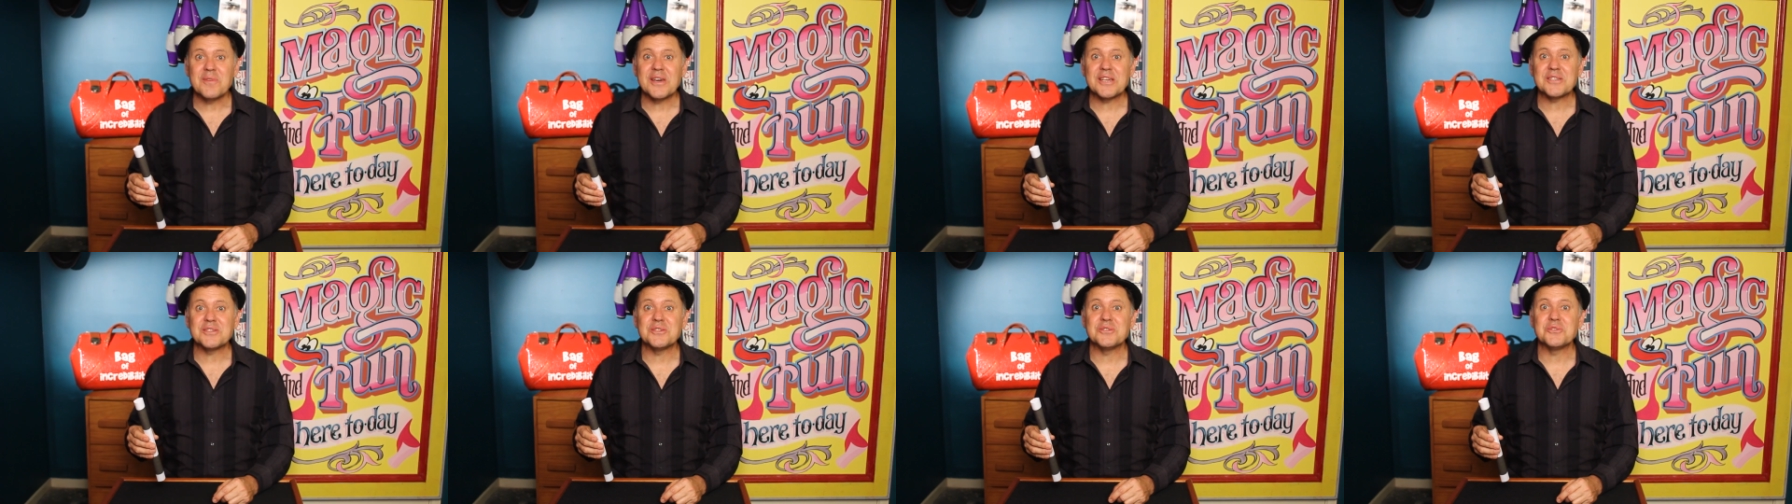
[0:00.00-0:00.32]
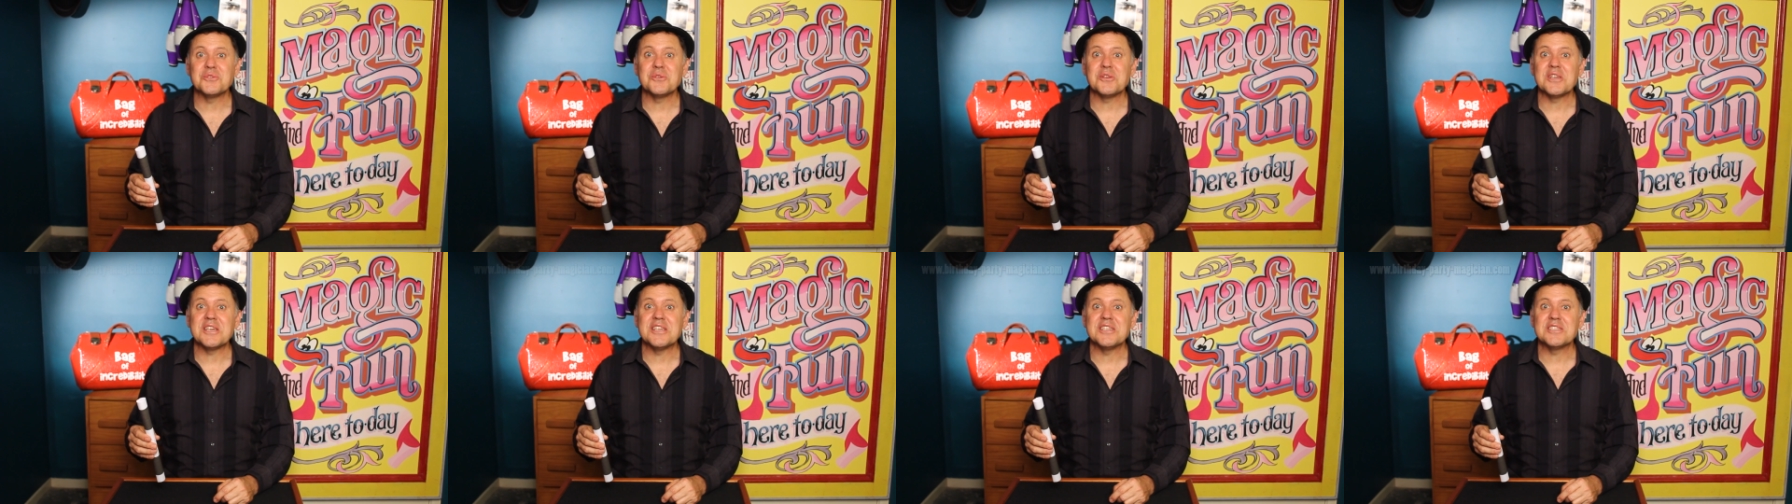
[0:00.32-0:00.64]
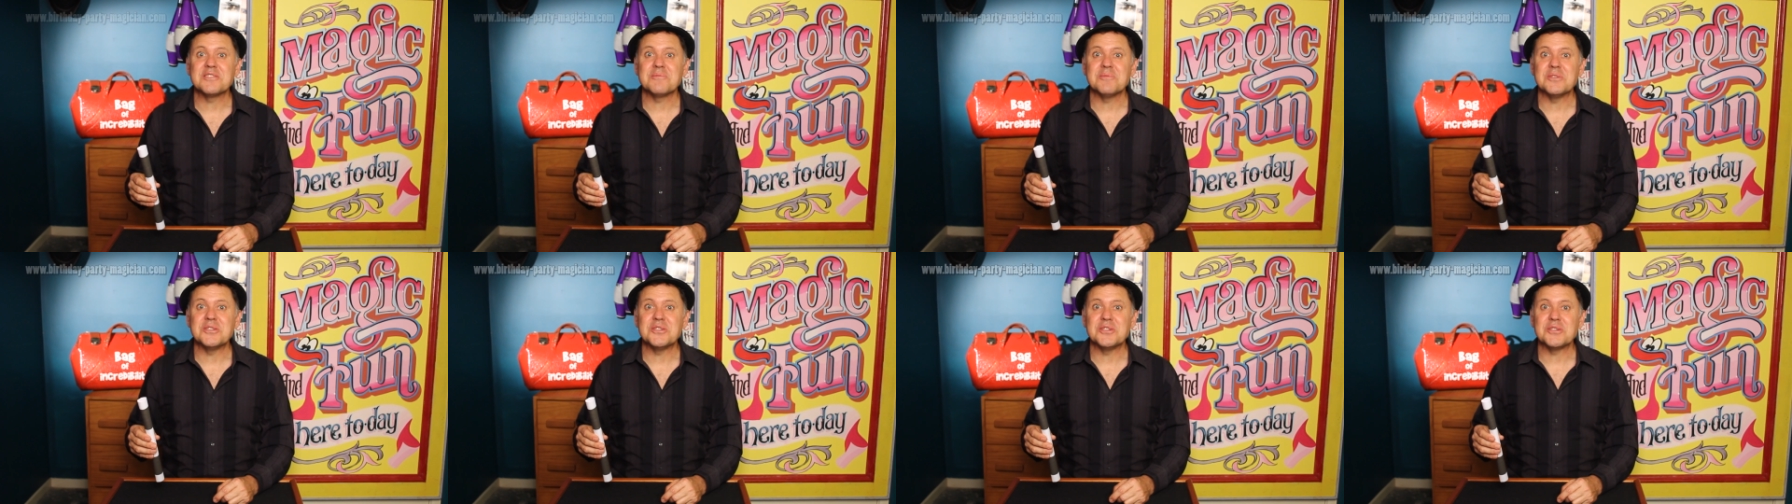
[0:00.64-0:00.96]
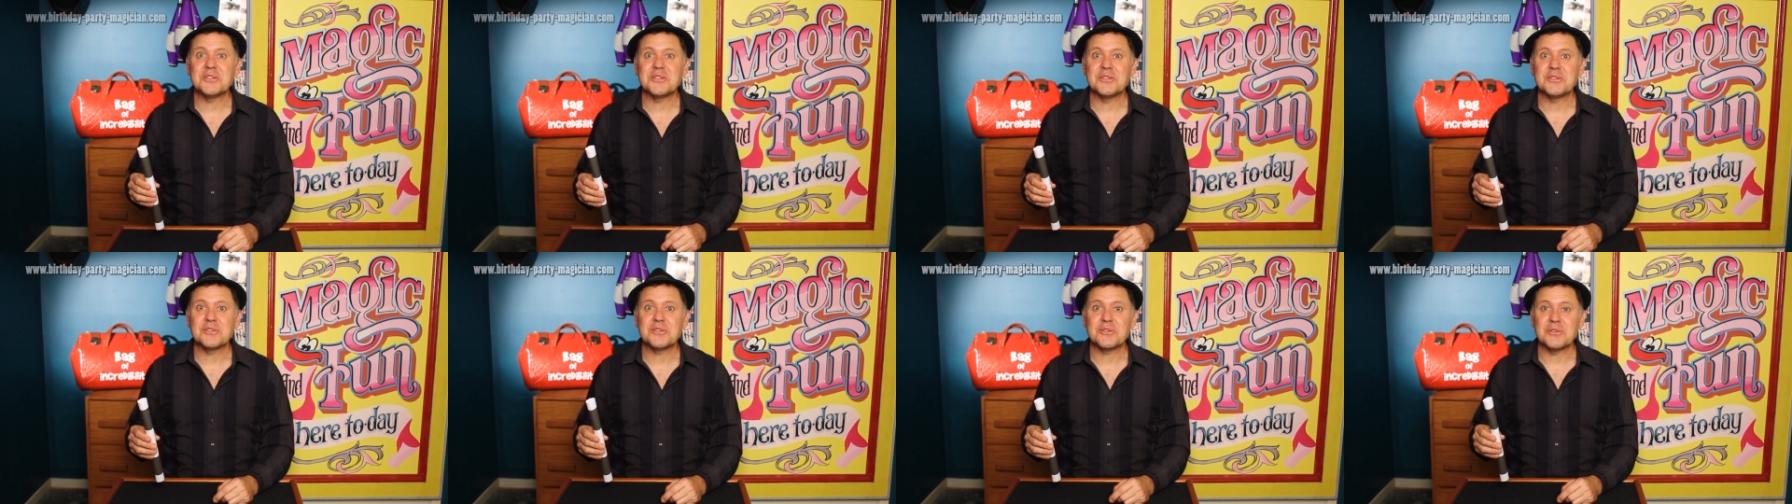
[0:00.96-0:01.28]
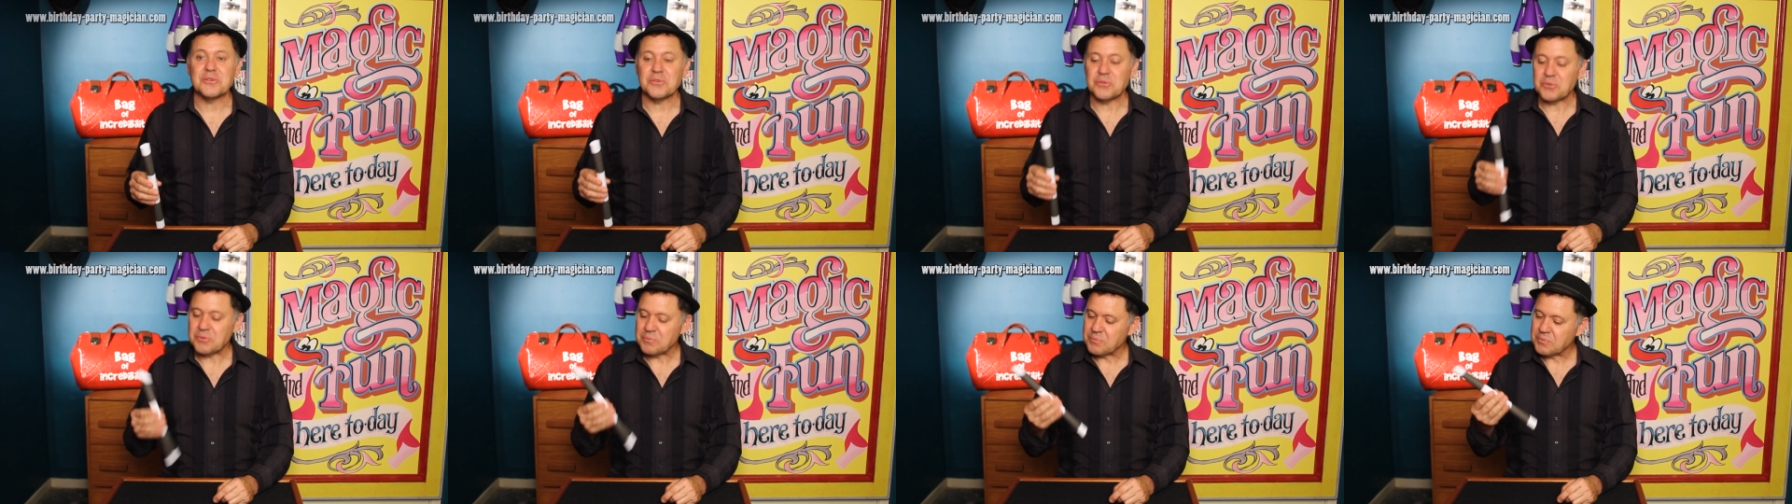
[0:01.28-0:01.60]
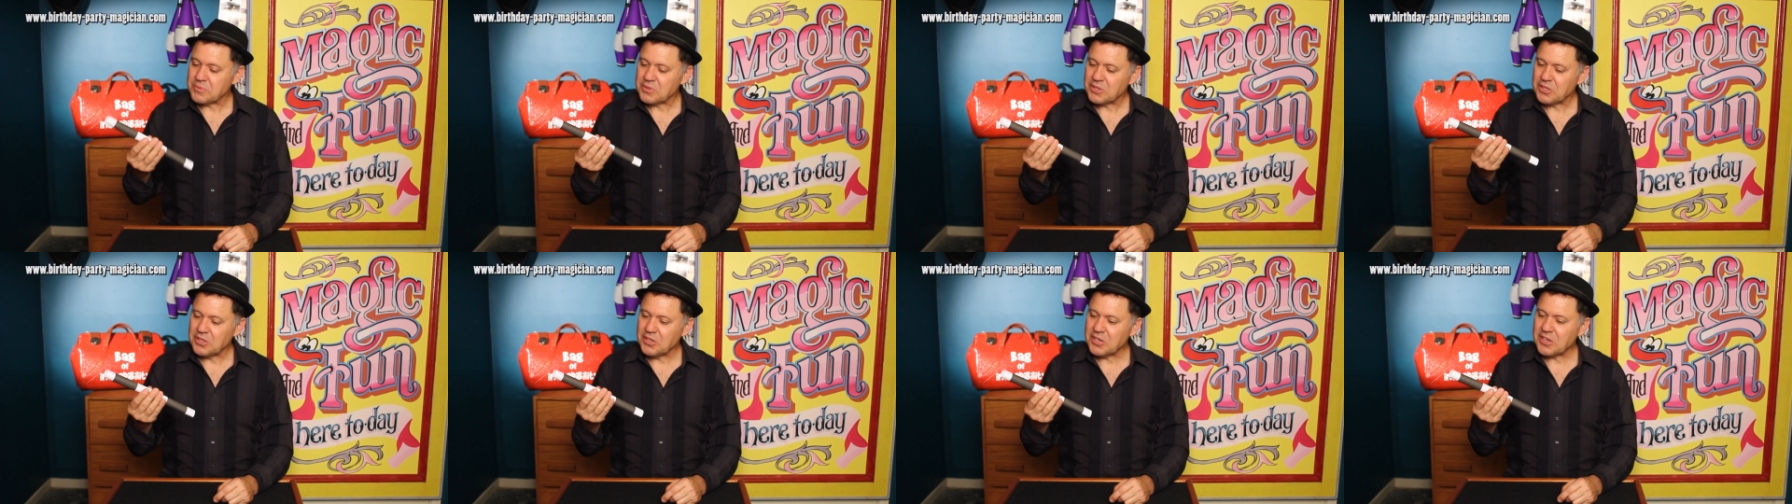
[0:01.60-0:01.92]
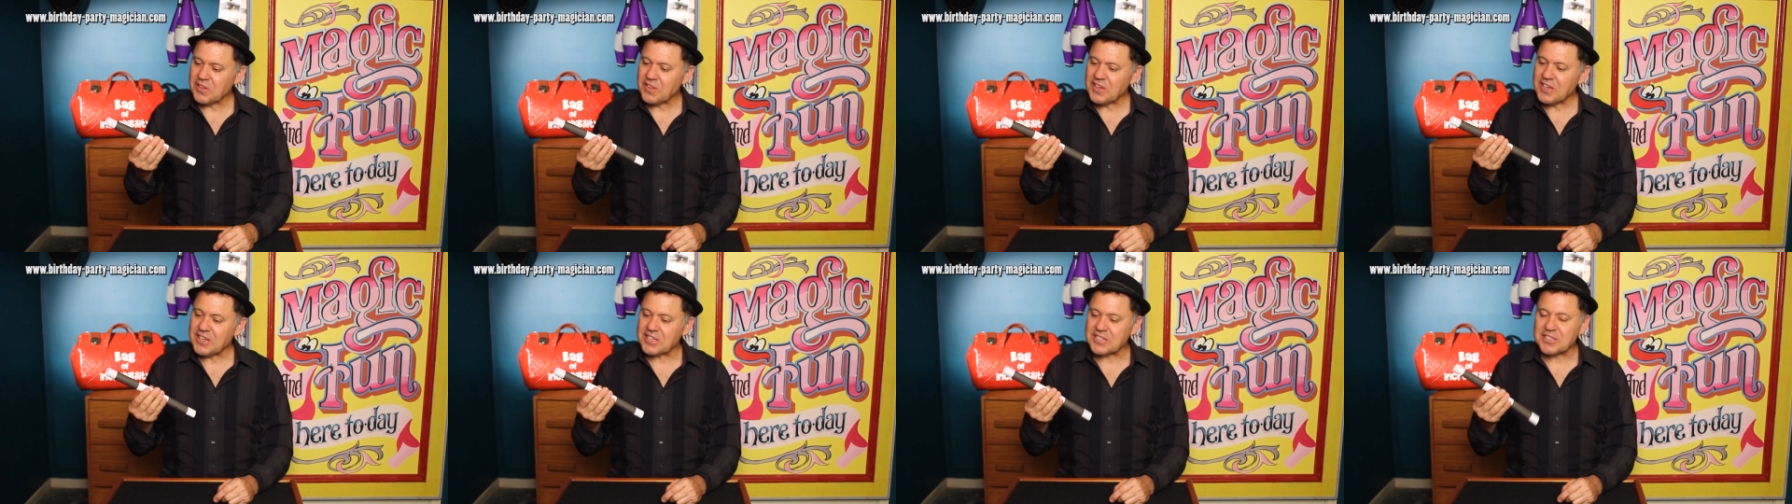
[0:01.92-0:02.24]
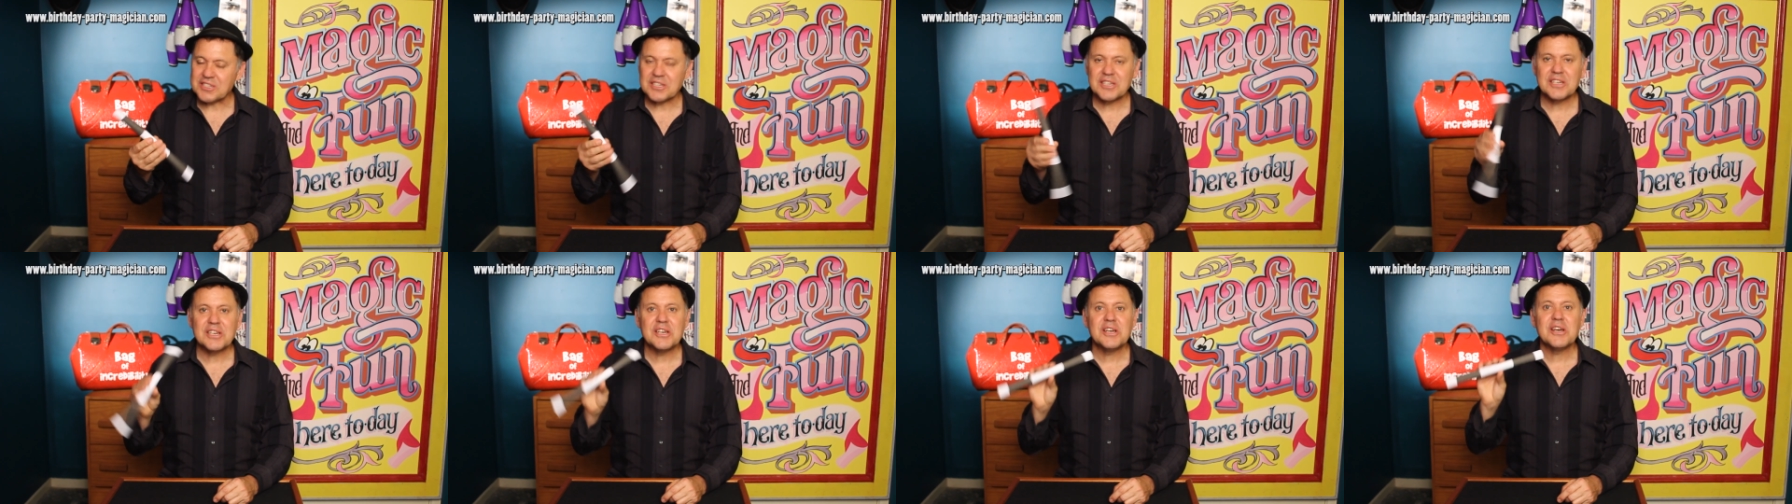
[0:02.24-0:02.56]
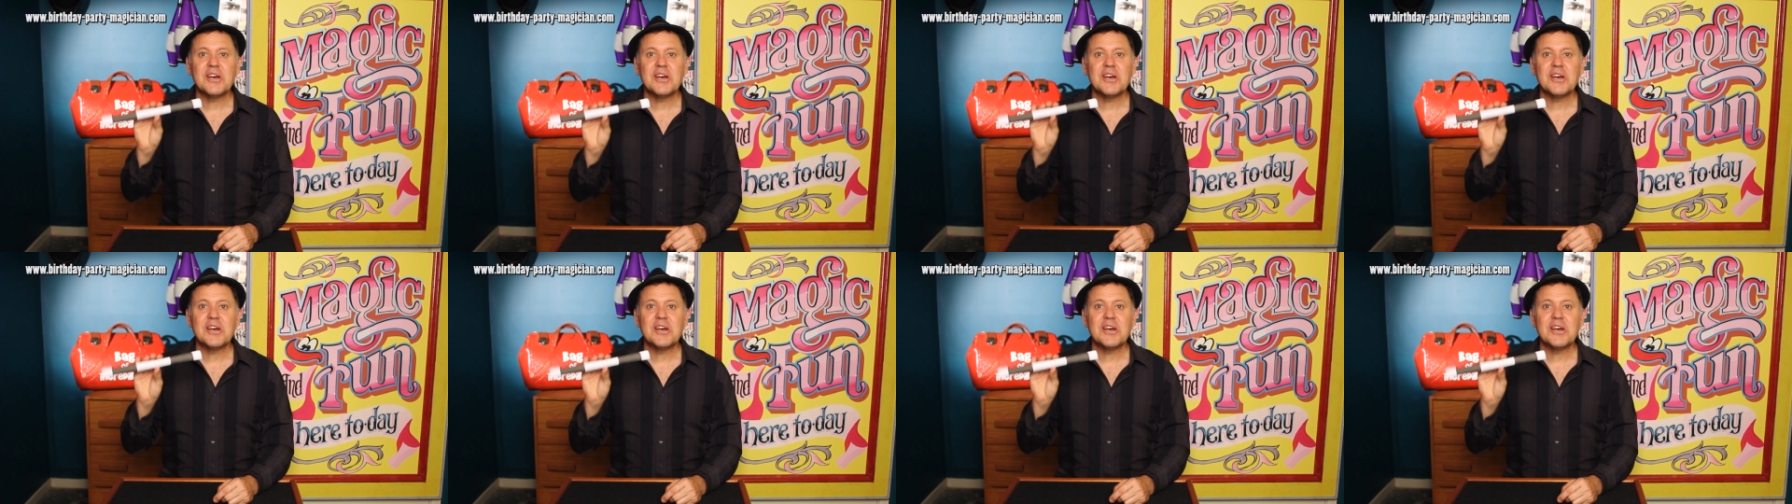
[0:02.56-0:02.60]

back to Julian's Magician School. Look at this.